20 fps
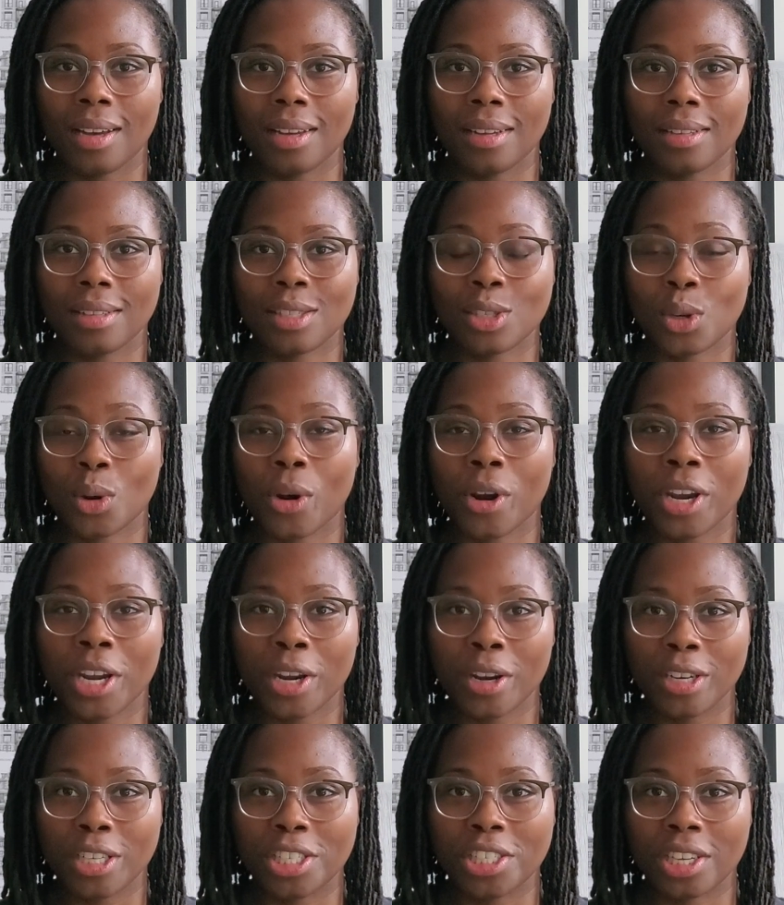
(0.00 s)
store
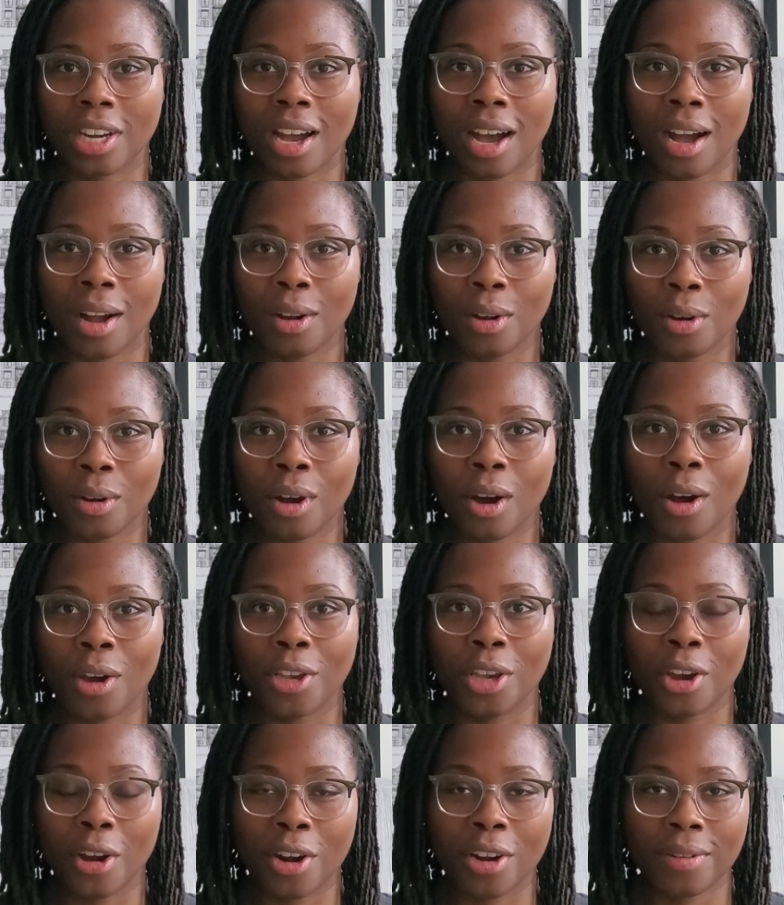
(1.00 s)
here in Chicago called
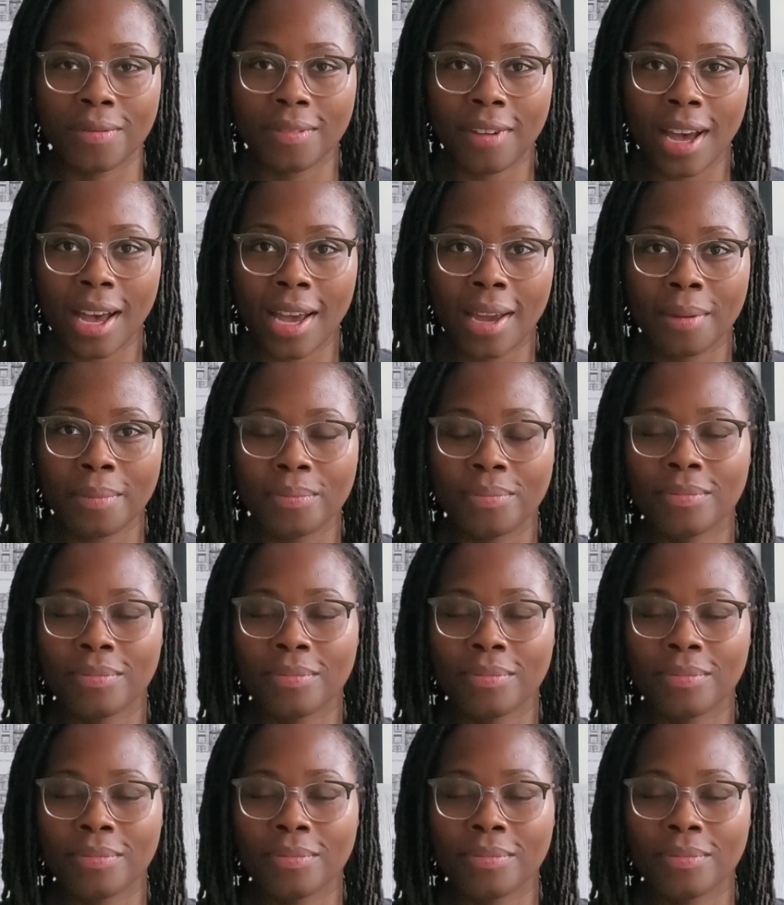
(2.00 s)
Yarnify.